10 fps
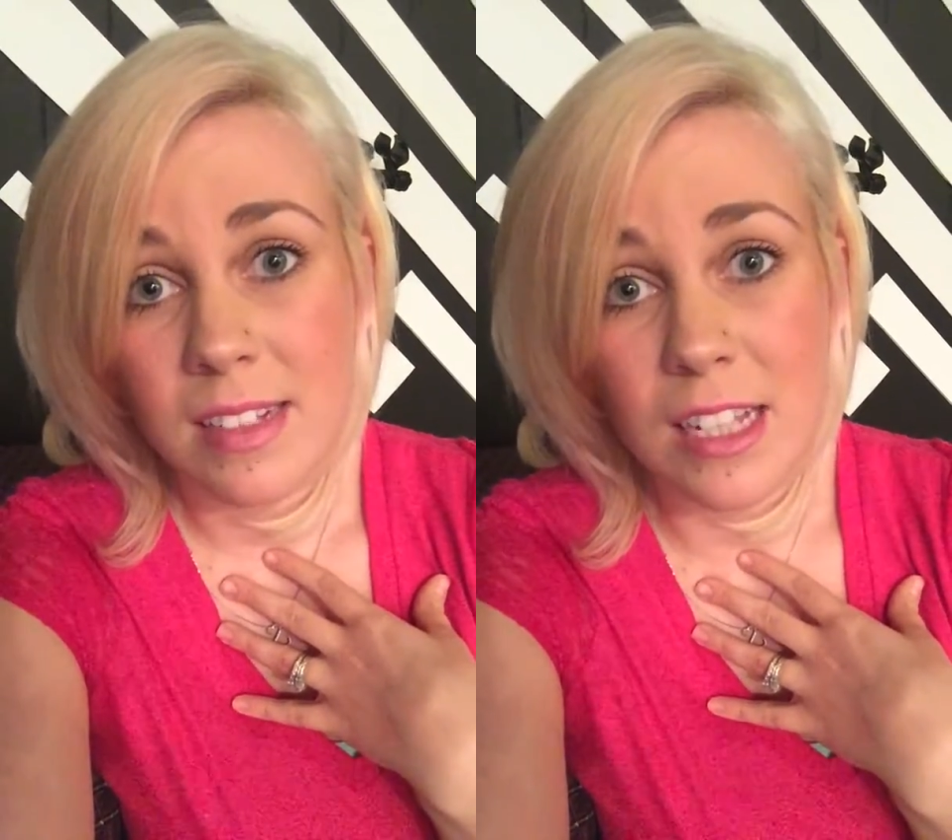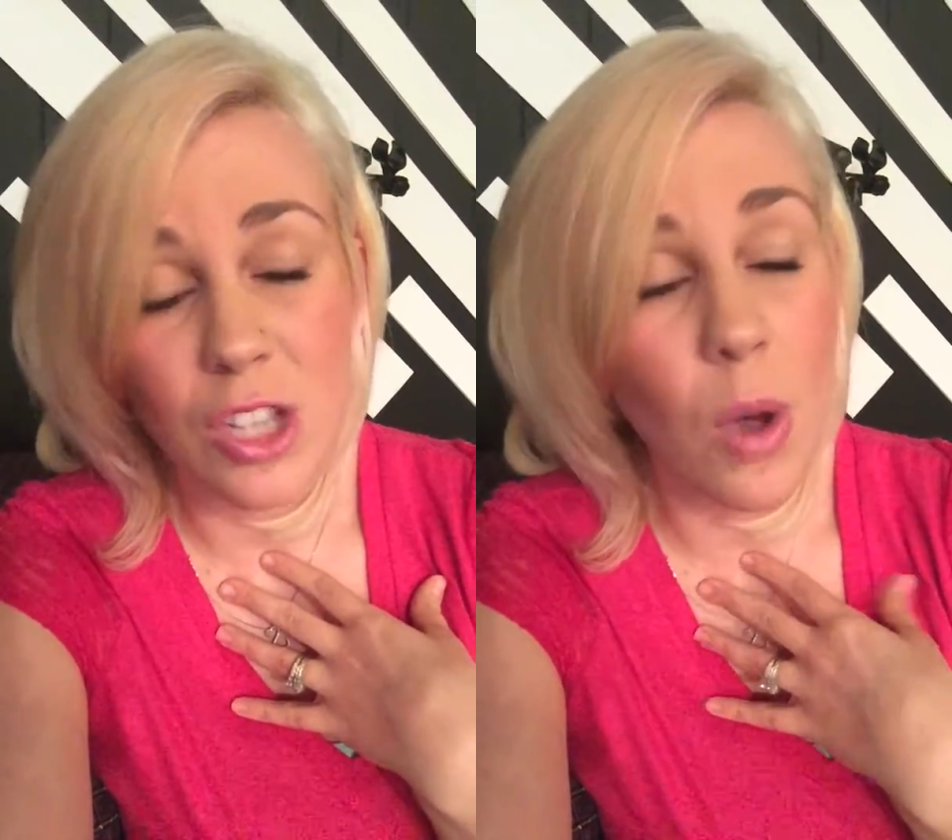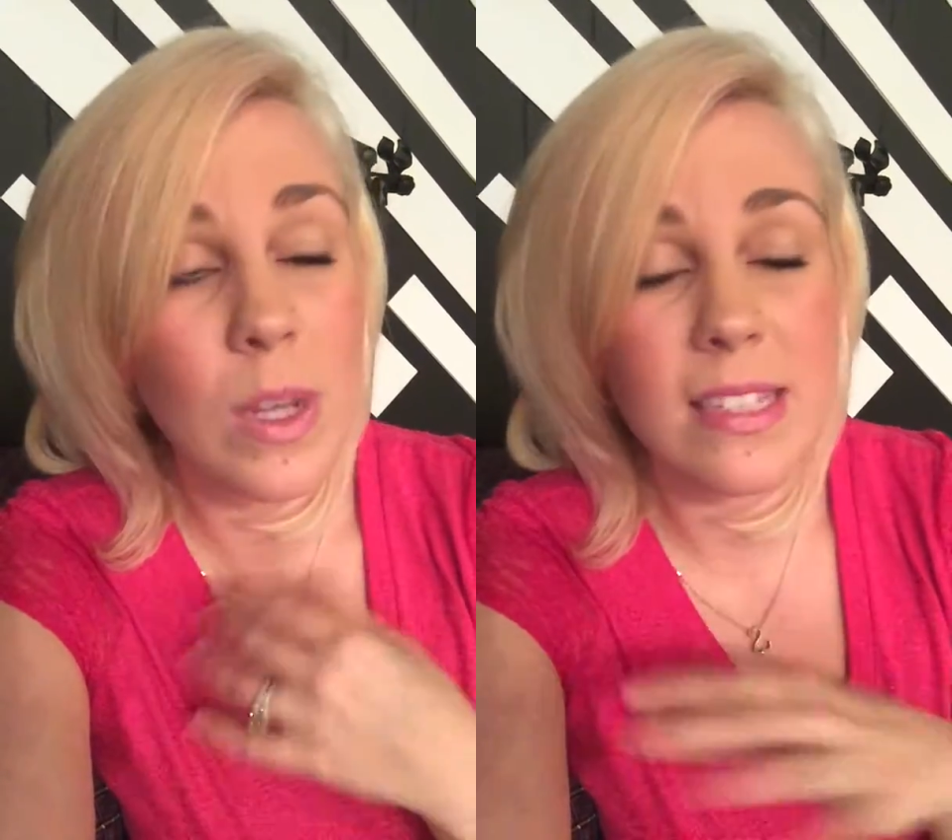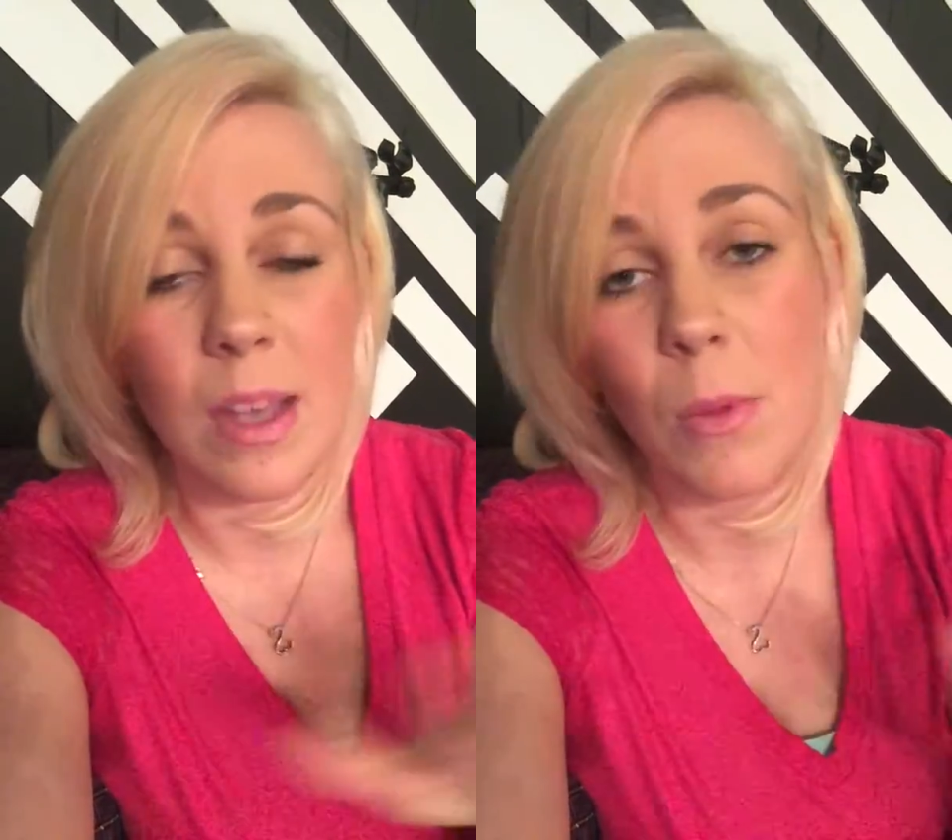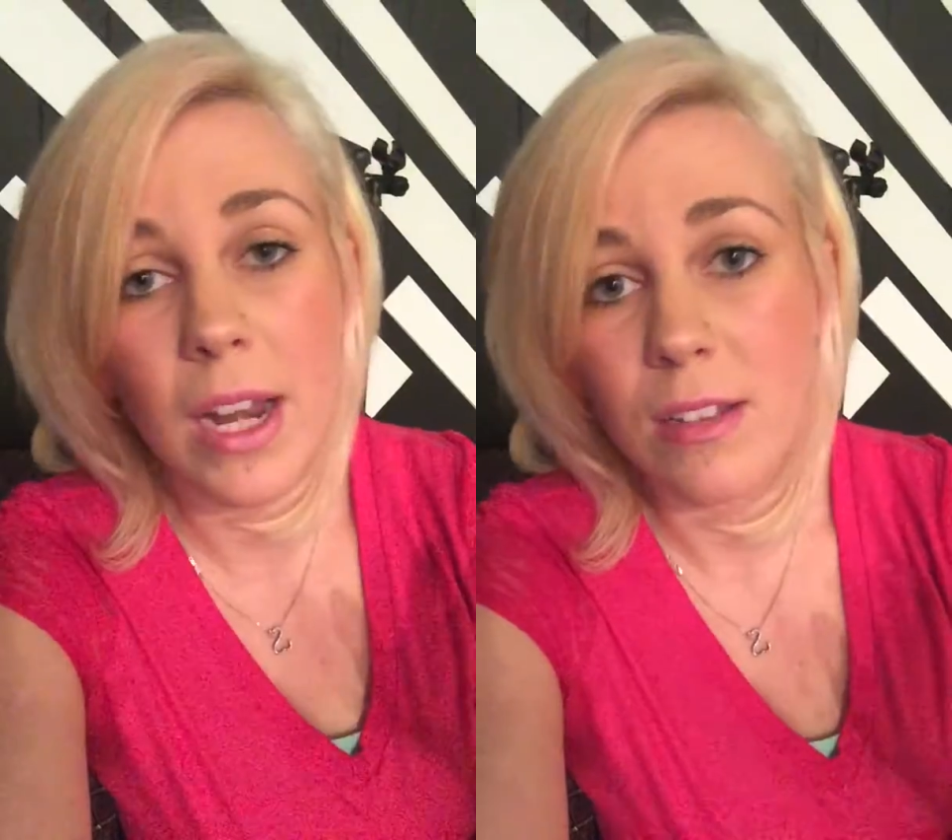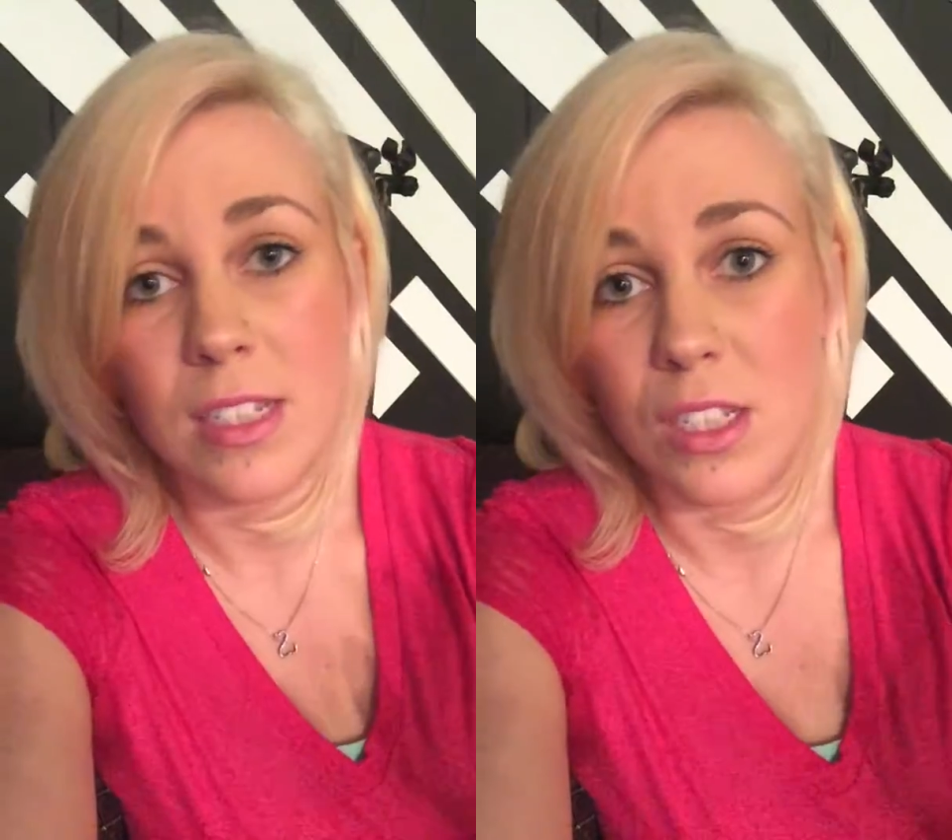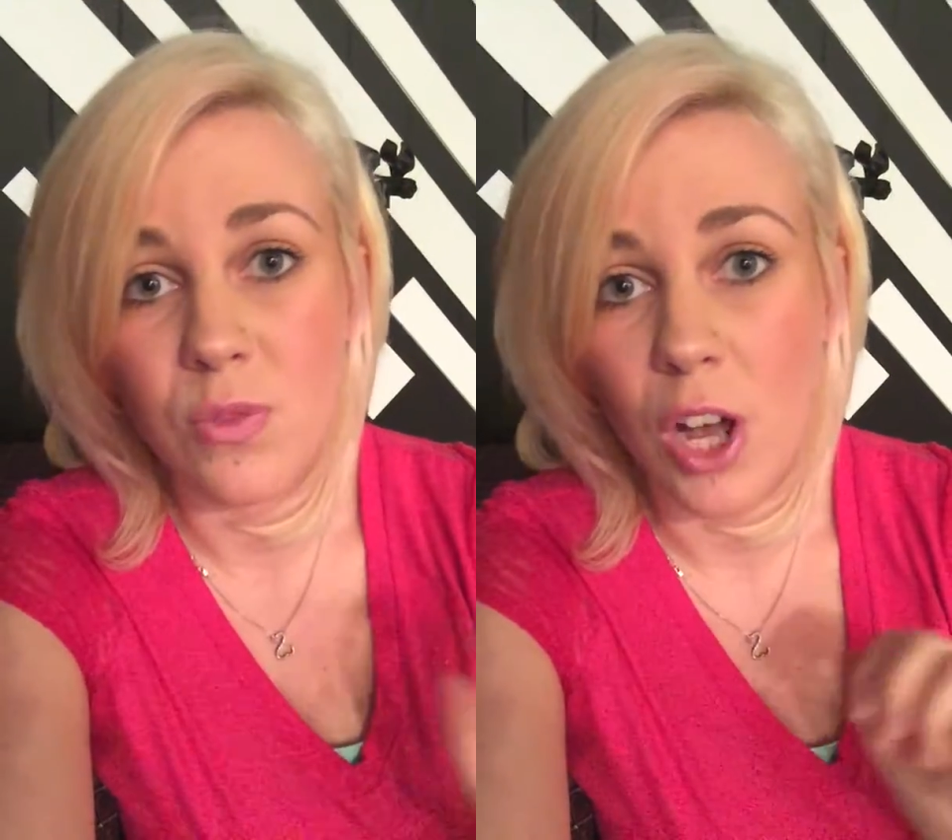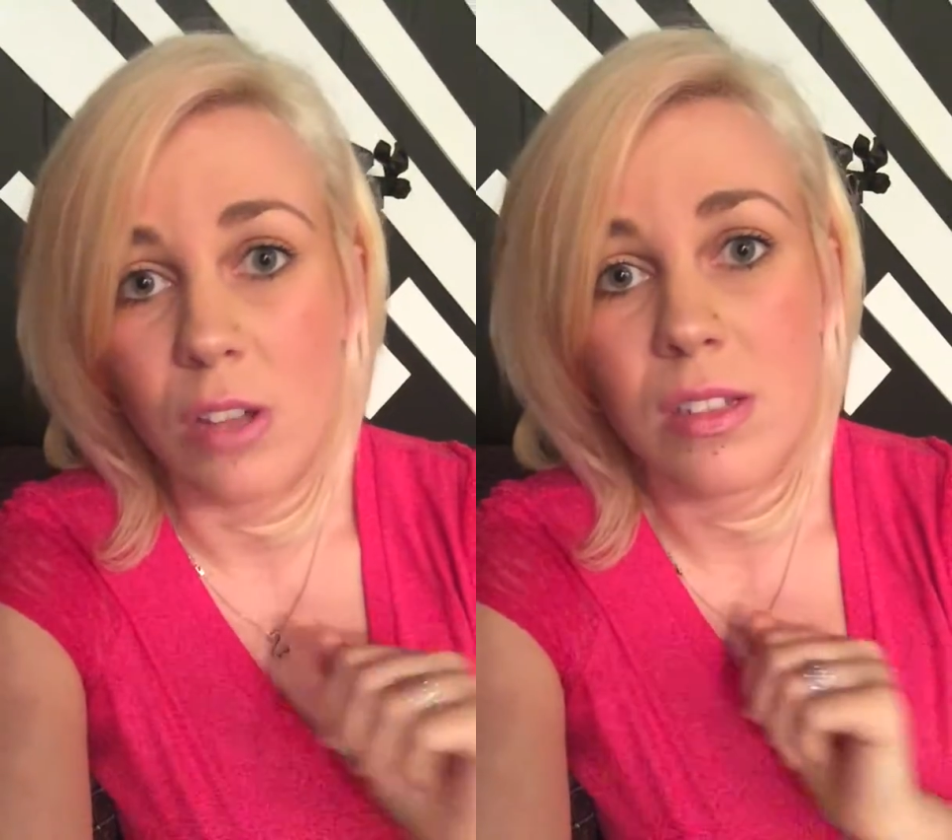It's always someone else's
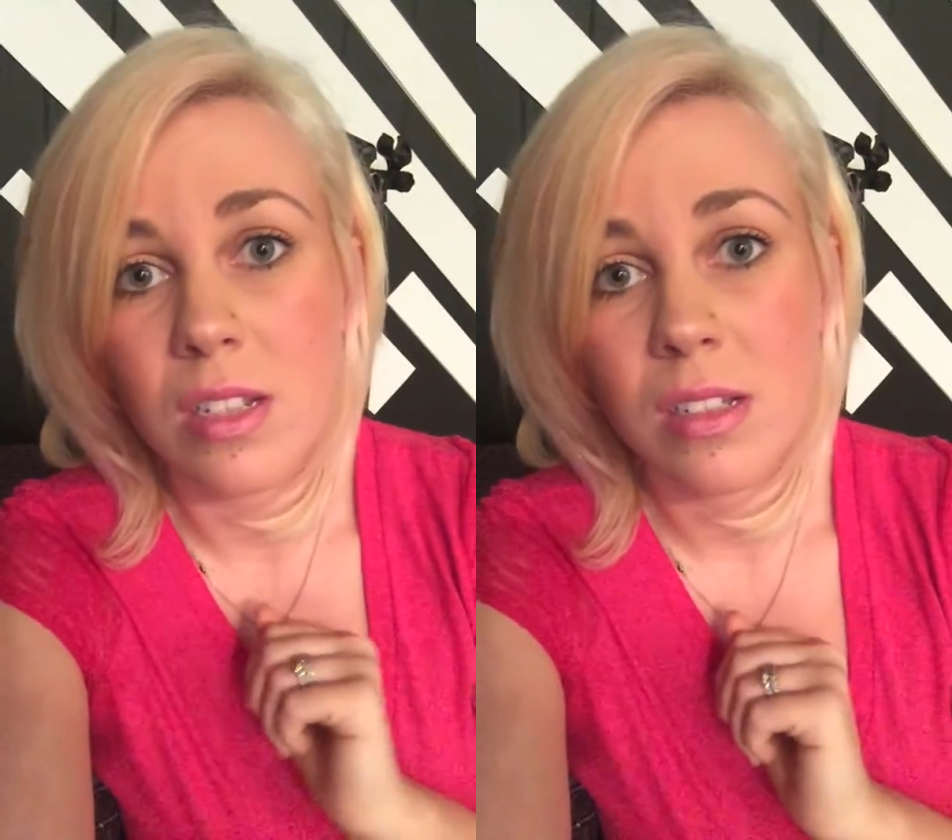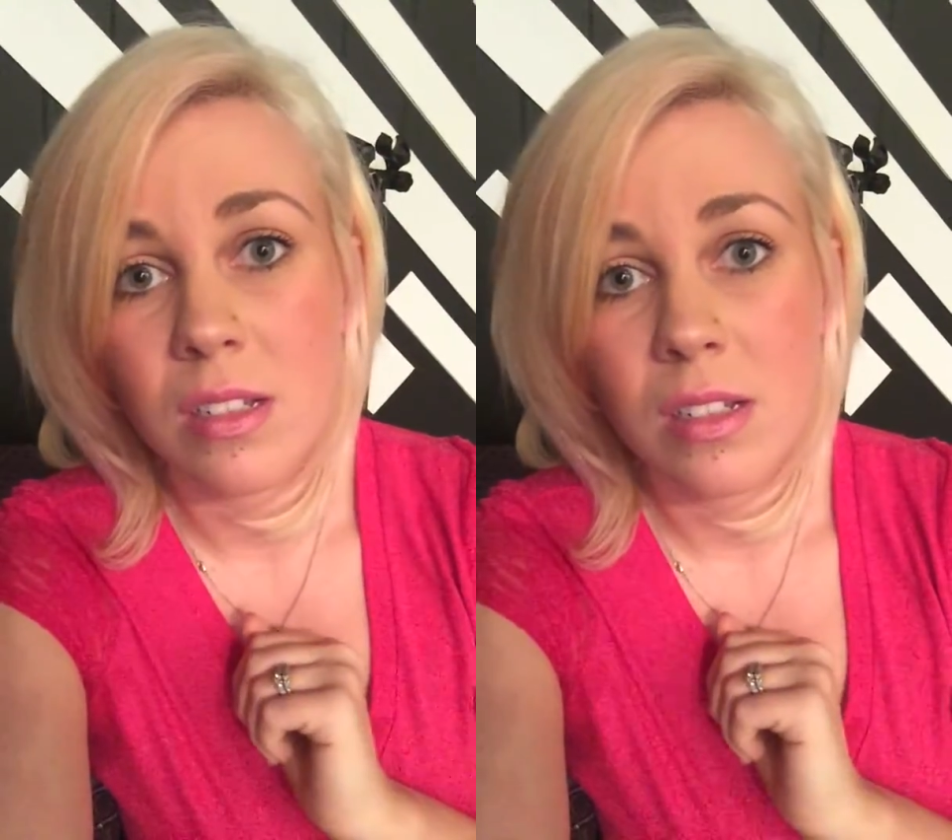fault.